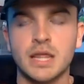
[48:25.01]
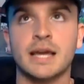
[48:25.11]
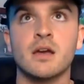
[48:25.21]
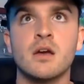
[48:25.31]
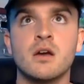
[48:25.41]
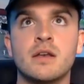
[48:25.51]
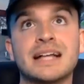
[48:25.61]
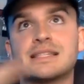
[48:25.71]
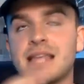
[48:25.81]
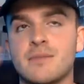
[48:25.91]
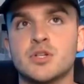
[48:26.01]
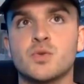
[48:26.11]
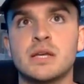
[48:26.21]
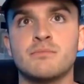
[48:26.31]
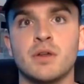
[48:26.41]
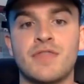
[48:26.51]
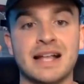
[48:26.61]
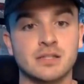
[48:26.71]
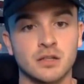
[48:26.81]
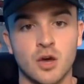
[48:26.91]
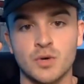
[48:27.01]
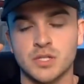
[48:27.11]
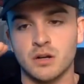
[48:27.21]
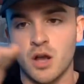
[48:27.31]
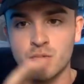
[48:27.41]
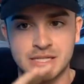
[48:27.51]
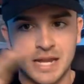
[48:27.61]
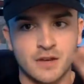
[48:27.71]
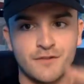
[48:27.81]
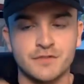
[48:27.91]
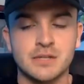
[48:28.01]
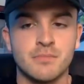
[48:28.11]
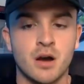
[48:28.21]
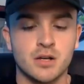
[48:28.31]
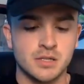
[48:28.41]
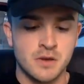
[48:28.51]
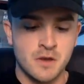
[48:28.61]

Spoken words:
Like not stay between, but that's the lowest I'll go is 10 to 15 bucks.